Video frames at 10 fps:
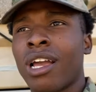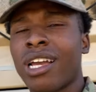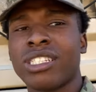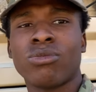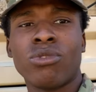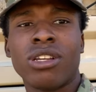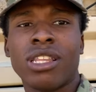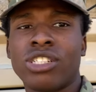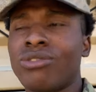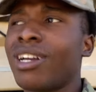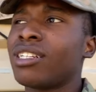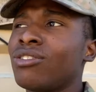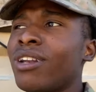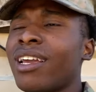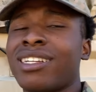I just wanted to let you guys
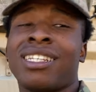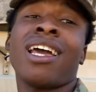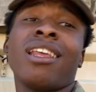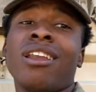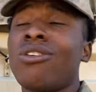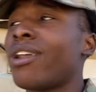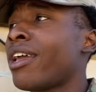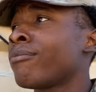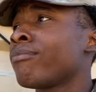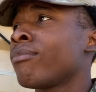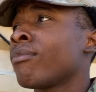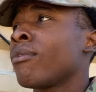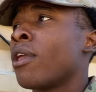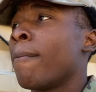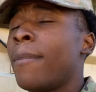know that, because I didn't know that.
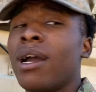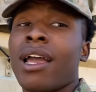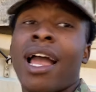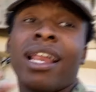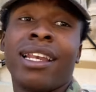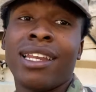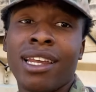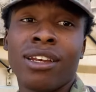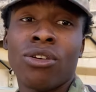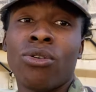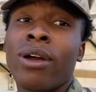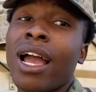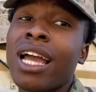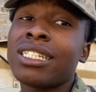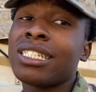But I did know it.
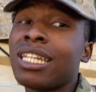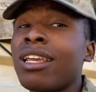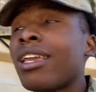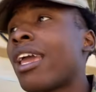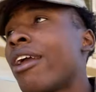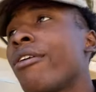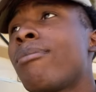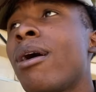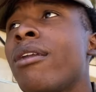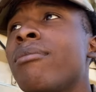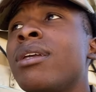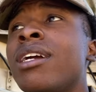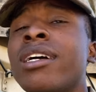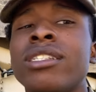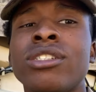I just didn't care about it
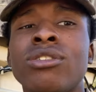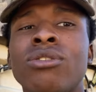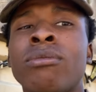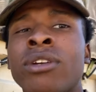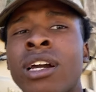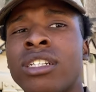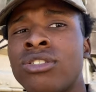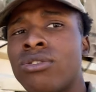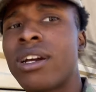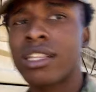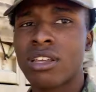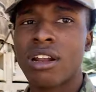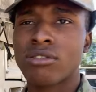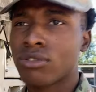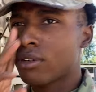because, you know, when I joined, I
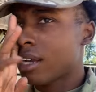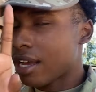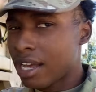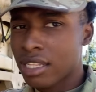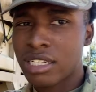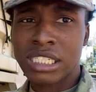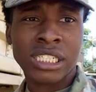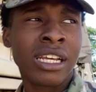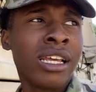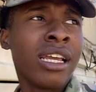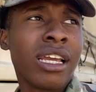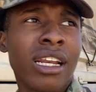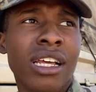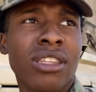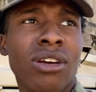thought I was going to college
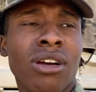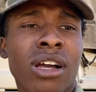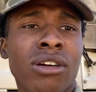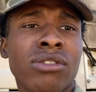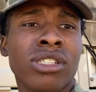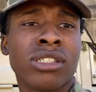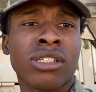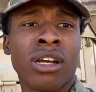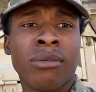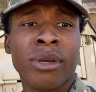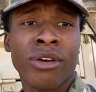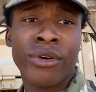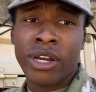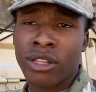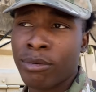and I thought I was just going to be a
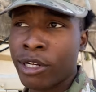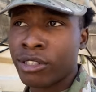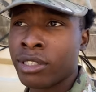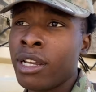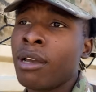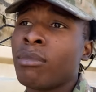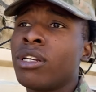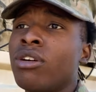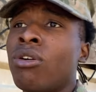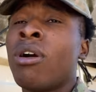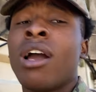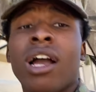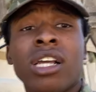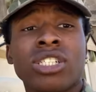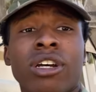regular person. But no,
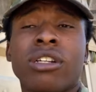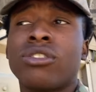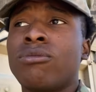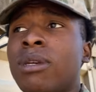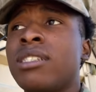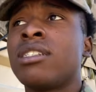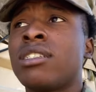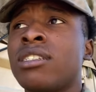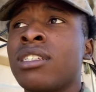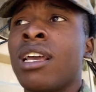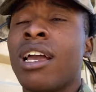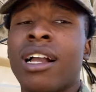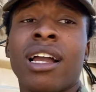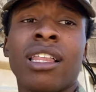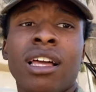I started 2 businesses.
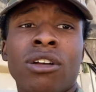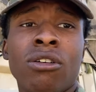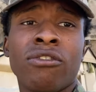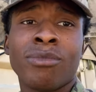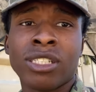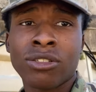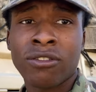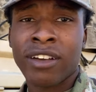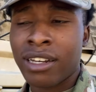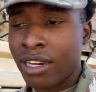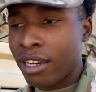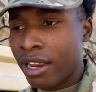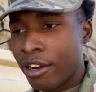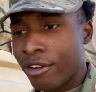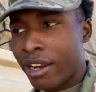I got a lot going for myself. I
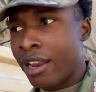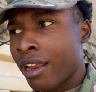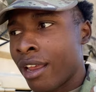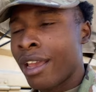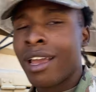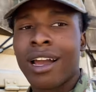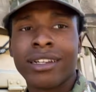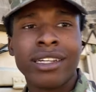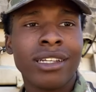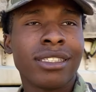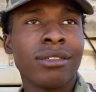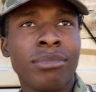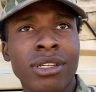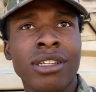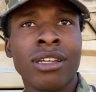need internet. I need to
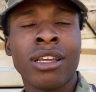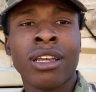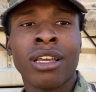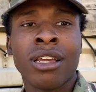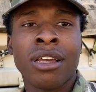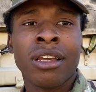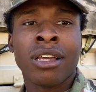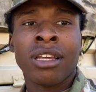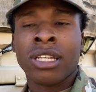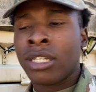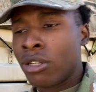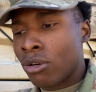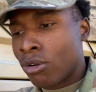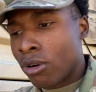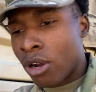be, you
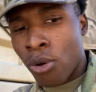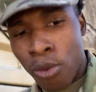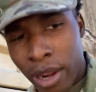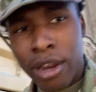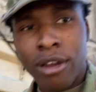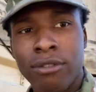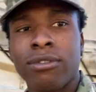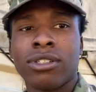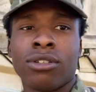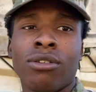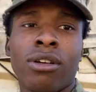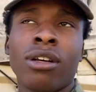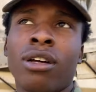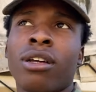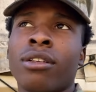know, aware of what's going
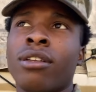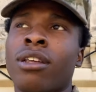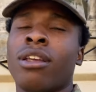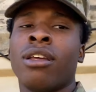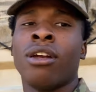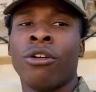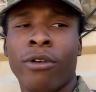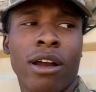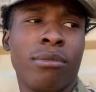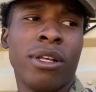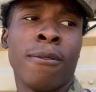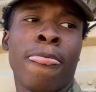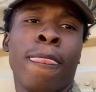on around me.